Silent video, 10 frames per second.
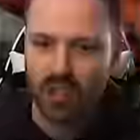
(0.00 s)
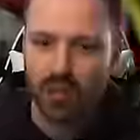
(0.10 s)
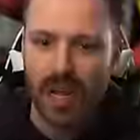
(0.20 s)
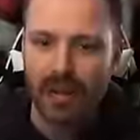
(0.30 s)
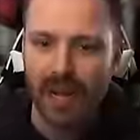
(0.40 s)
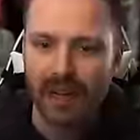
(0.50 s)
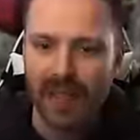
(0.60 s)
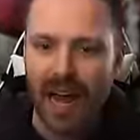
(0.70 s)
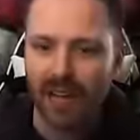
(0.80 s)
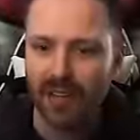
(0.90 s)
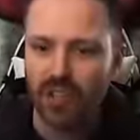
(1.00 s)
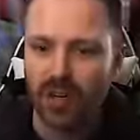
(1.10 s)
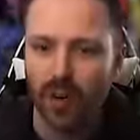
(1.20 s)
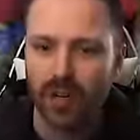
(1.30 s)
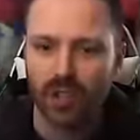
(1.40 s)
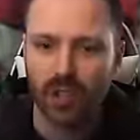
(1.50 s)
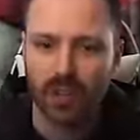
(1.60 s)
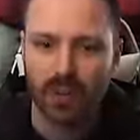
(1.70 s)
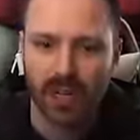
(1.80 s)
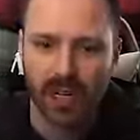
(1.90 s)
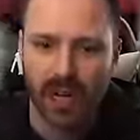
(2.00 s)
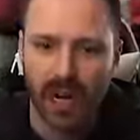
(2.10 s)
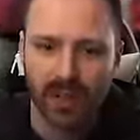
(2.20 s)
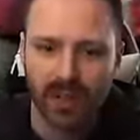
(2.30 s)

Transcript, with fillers: The sweeping attack of the sword, too, is pretty good.